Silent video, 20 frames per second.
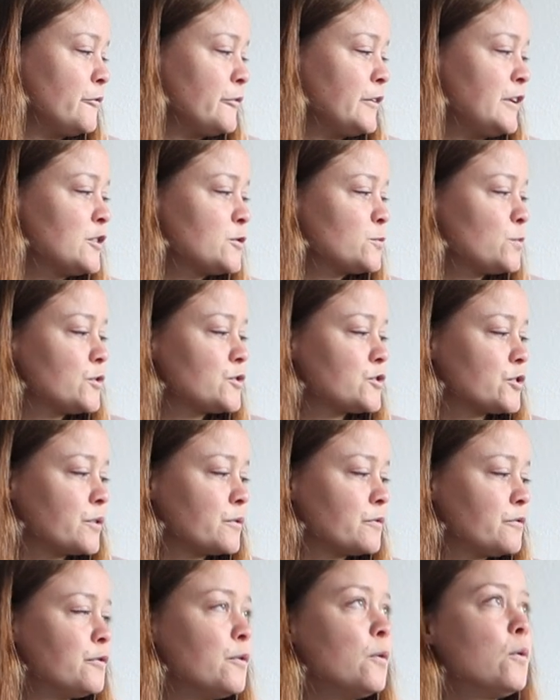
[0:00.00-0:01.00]
Venus will
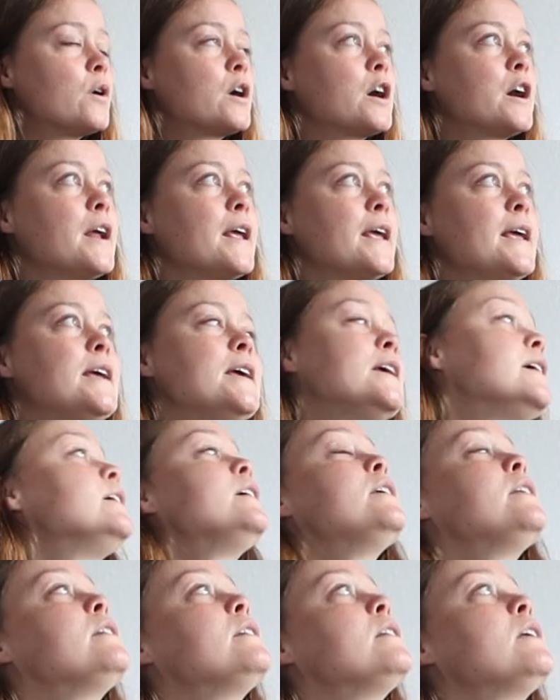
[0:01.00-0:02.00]
turn 4
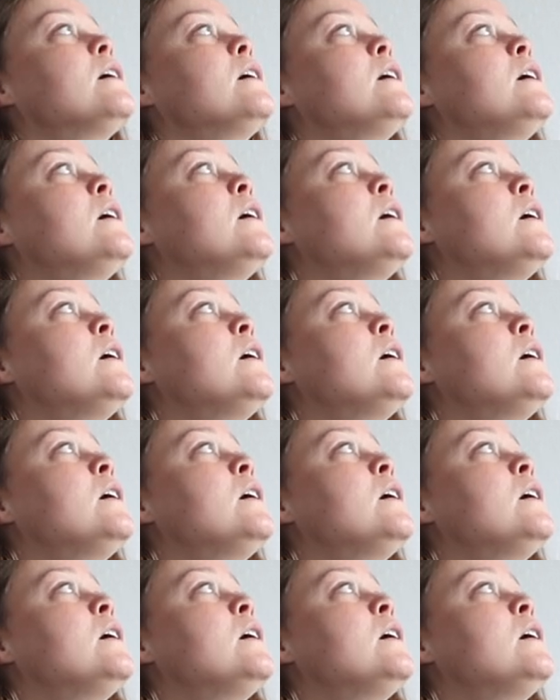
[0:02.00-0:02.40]
in